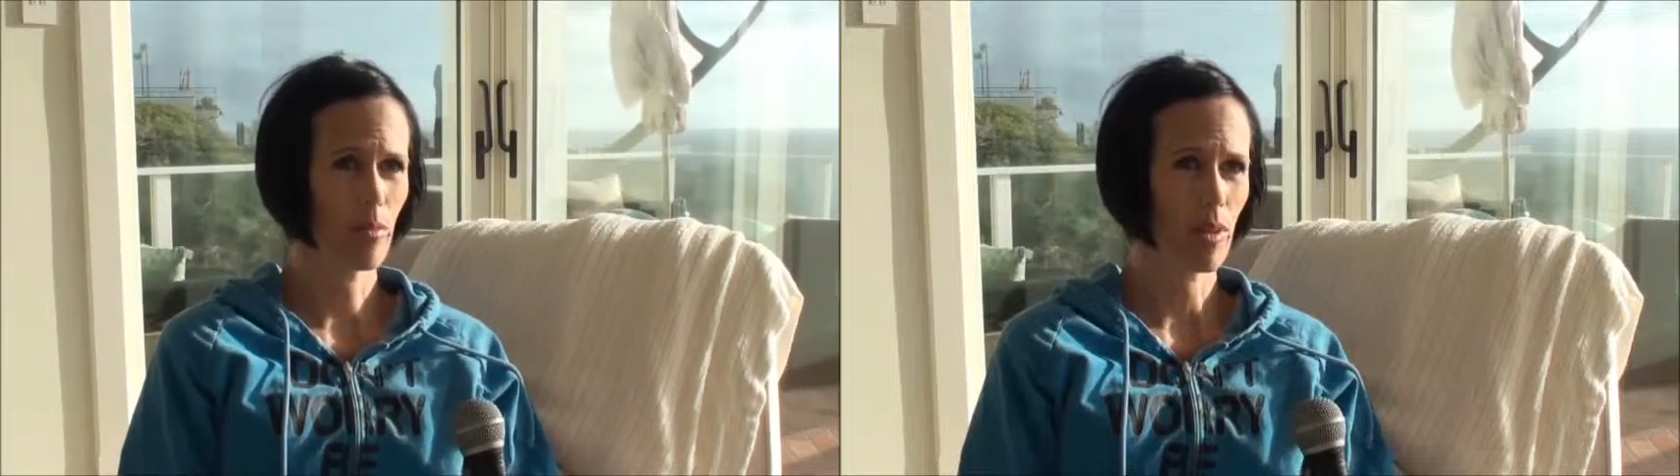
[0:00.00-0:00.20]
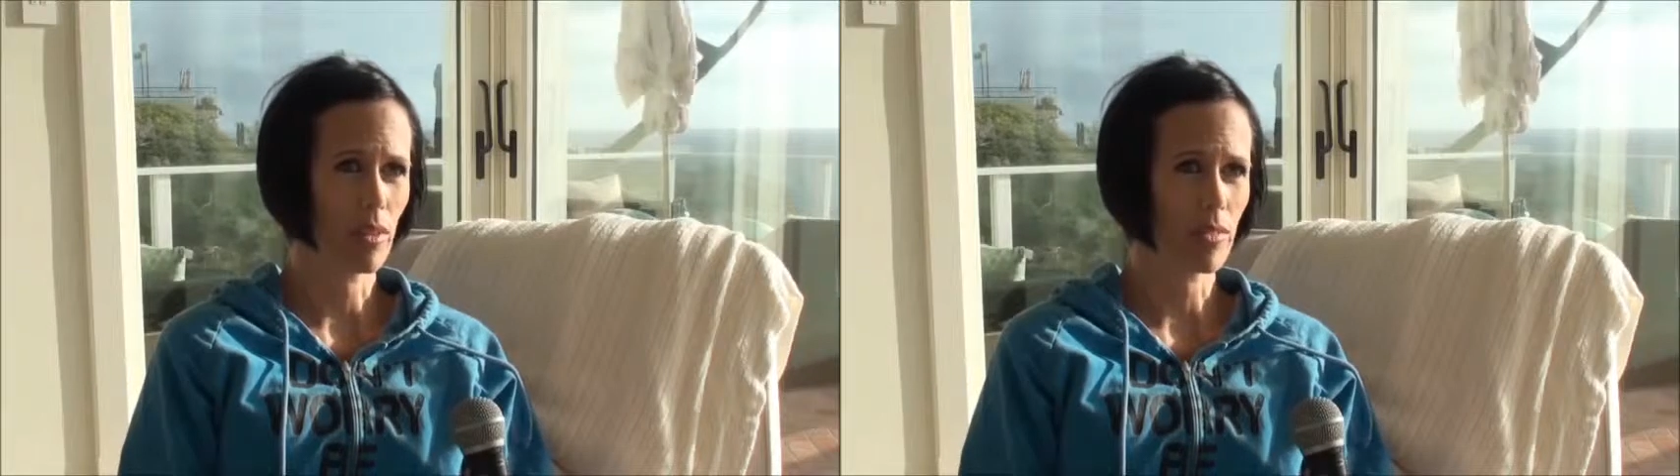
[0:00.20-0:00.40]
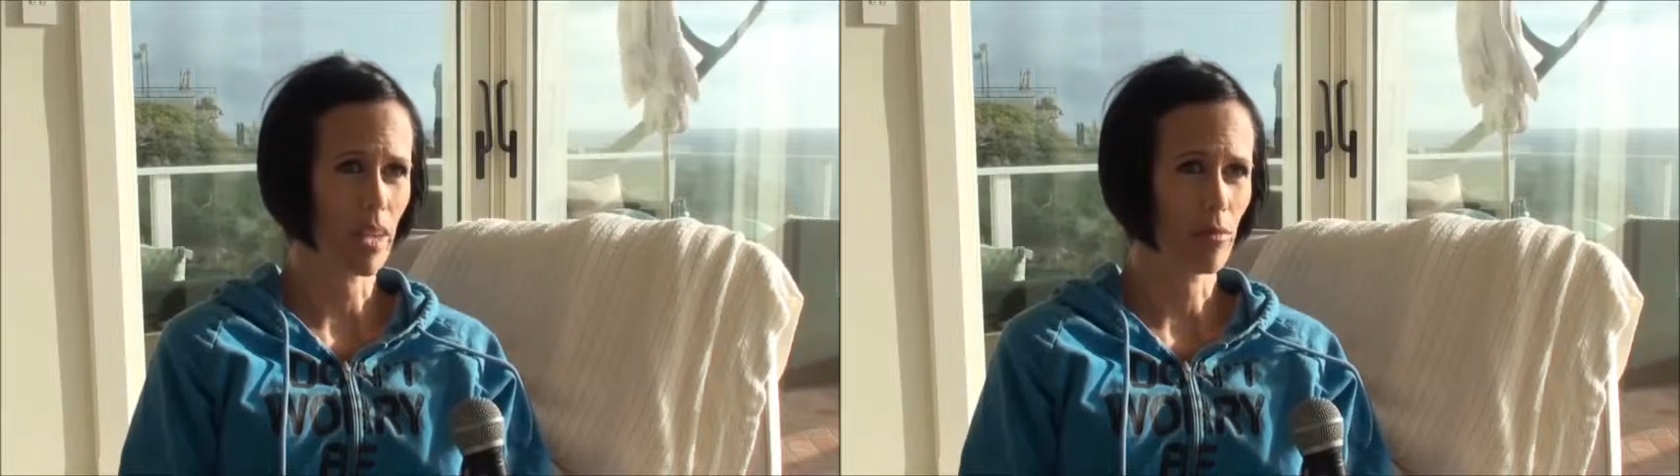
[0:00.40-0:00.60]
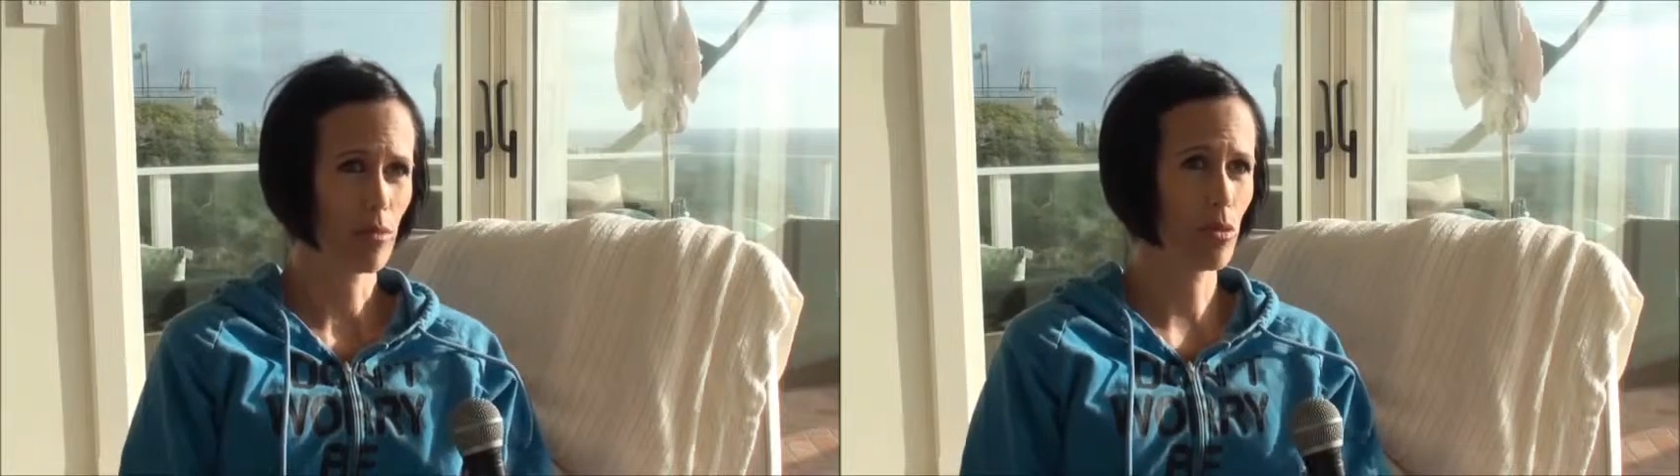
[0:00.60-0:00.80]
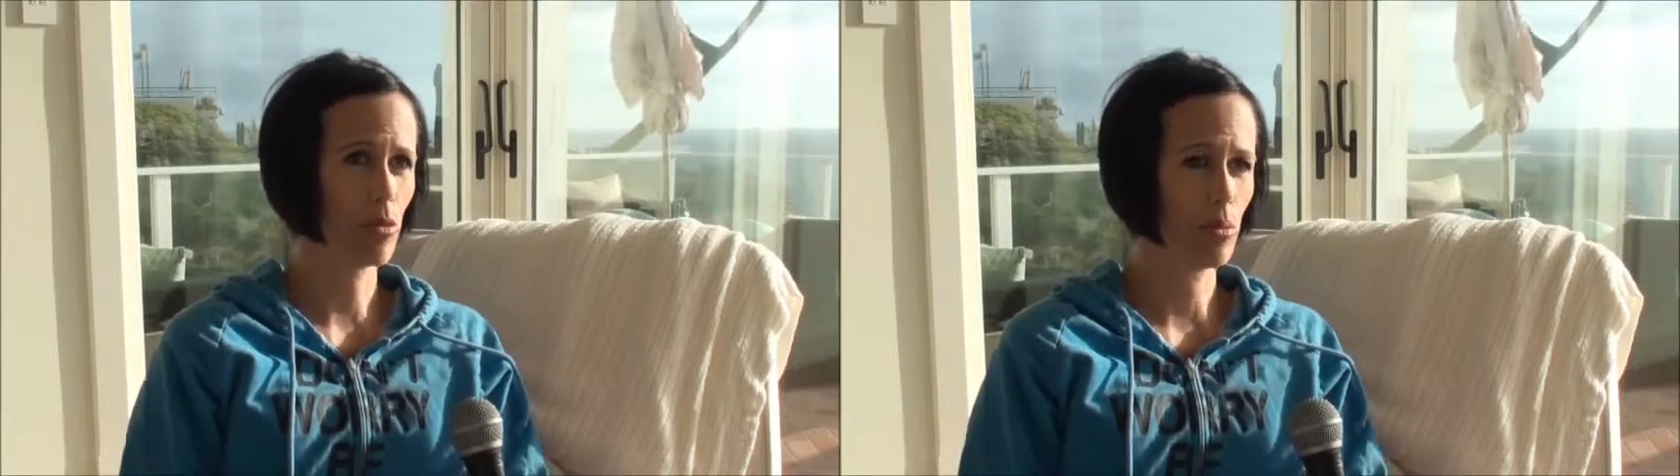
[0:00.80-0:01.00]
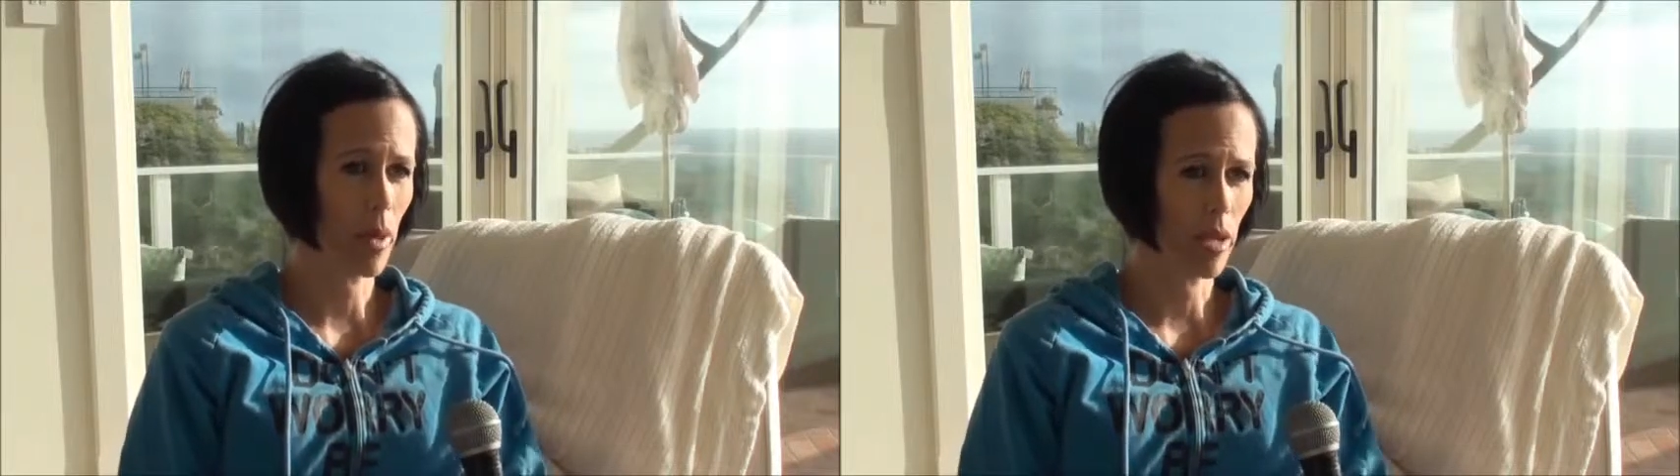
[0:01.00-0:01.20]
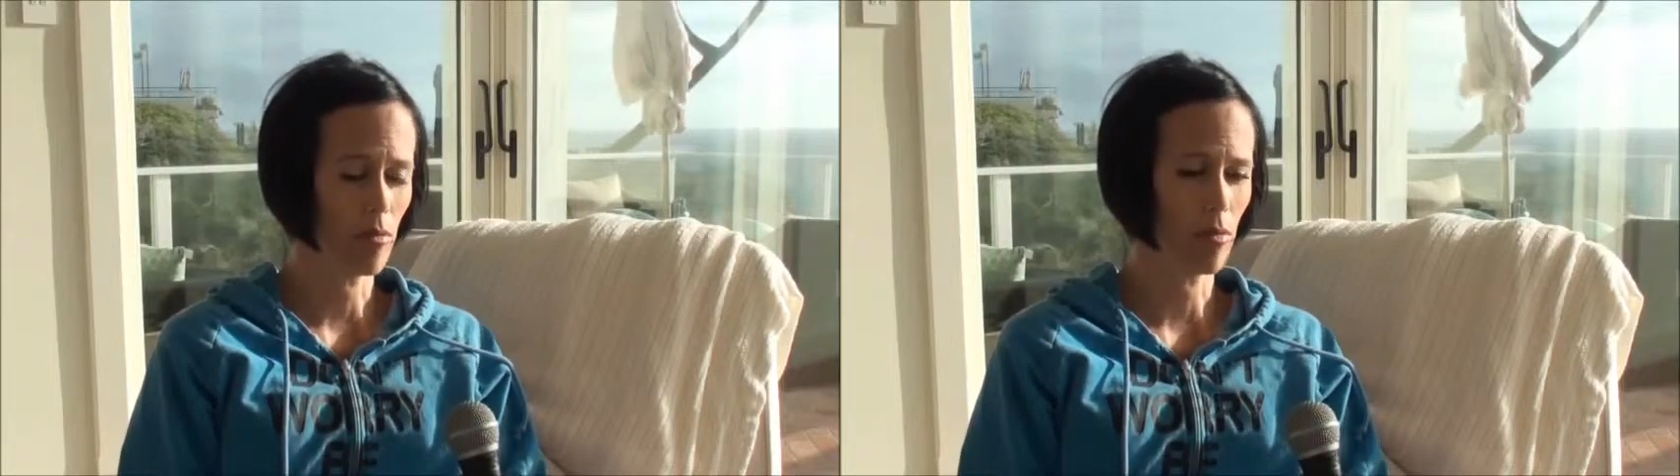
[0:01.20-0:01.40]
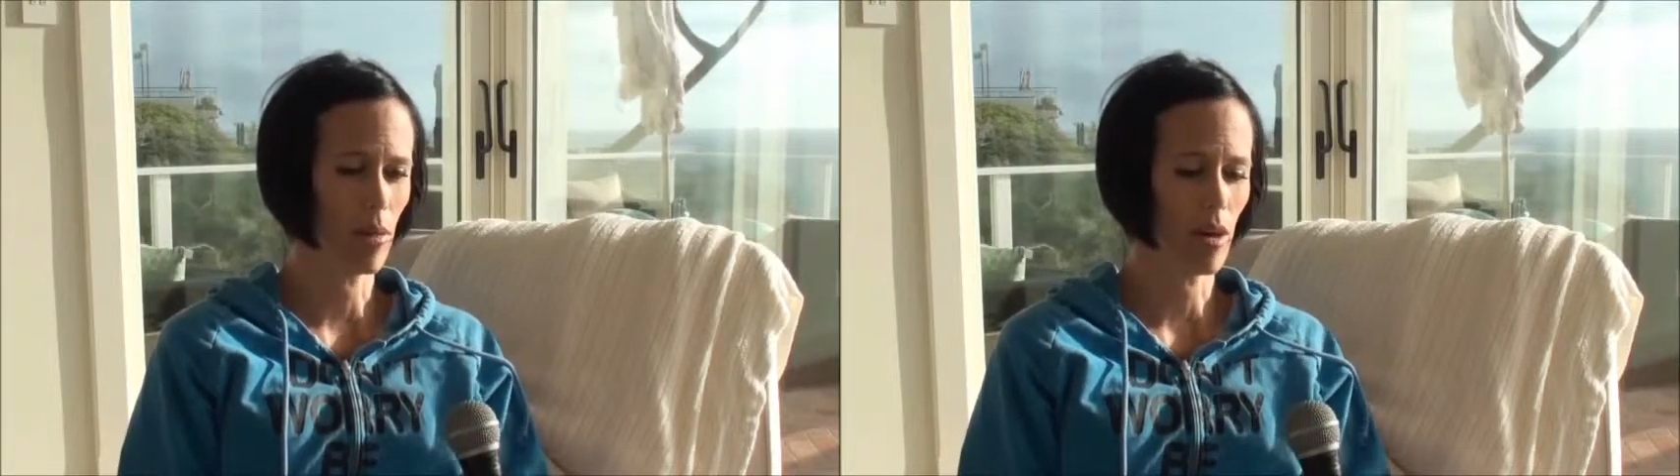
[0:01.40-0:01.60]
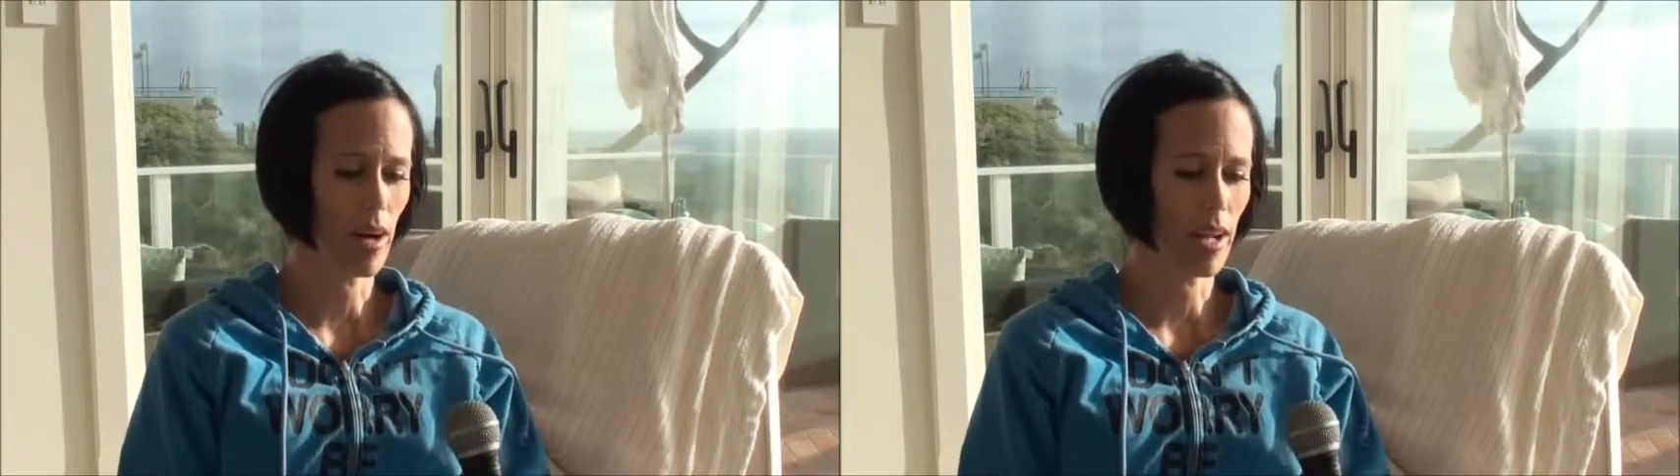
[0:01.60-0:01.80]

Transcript: things like food paid for